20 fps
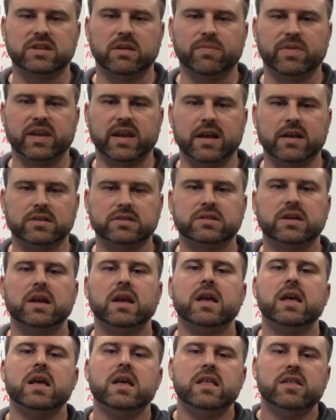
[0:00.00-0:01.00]
in something else.
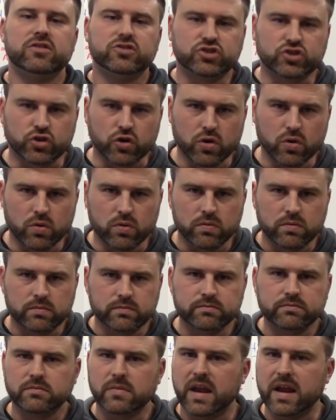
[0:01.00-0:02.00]
True,
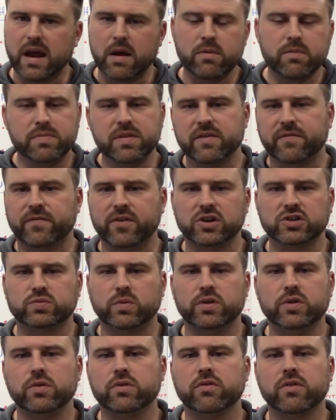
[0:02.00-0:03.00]
and I would be the
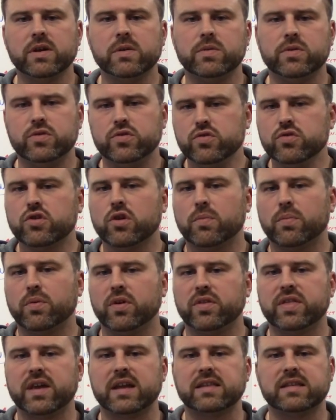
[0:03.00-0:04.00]
first one to agree with you. You could
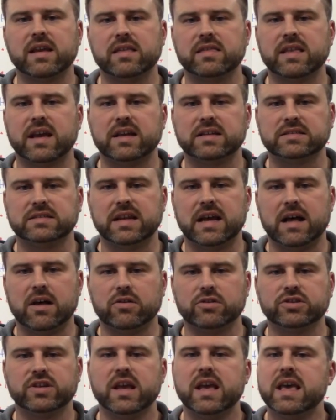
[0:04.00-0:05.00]
put that
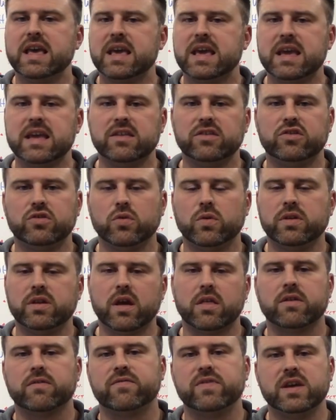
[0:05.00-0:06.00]
$10,000 into
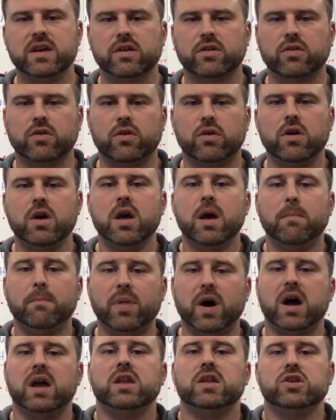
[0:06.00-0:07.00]
another vehicle,
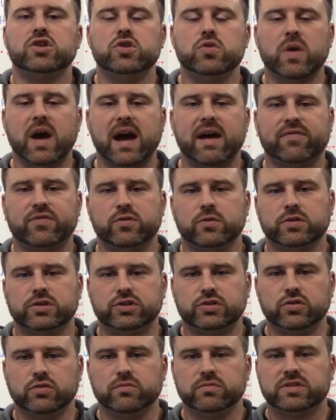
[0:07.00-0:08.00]
but you have to
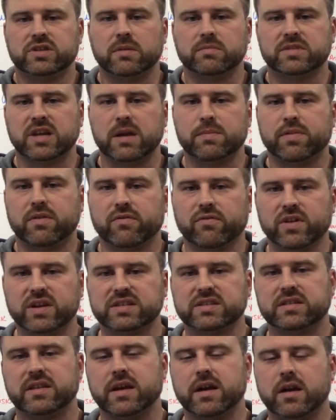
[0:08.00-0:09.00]
assume some type of
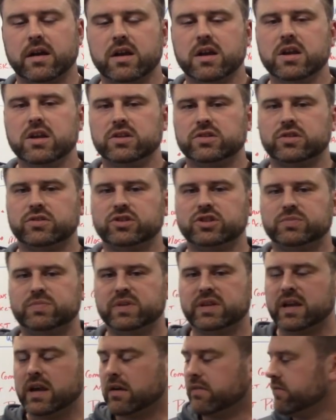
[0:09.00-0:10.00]
risk there, so just
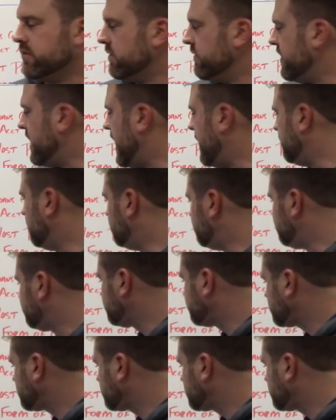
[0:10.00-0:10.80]
be careful of that.